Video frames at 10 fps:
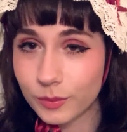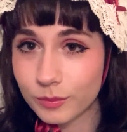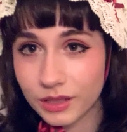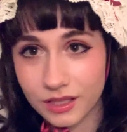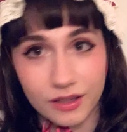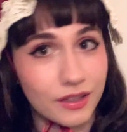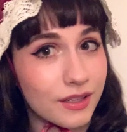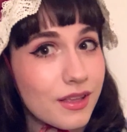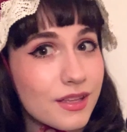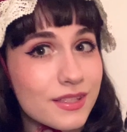
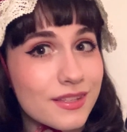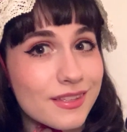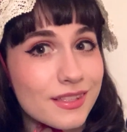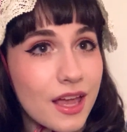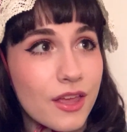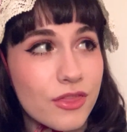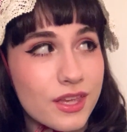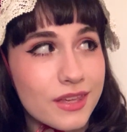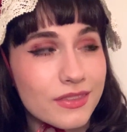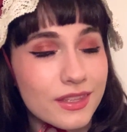because I
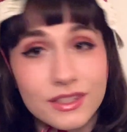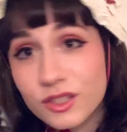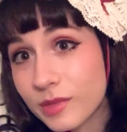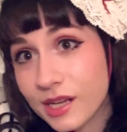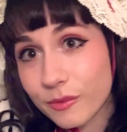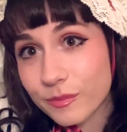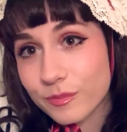think that they should be known.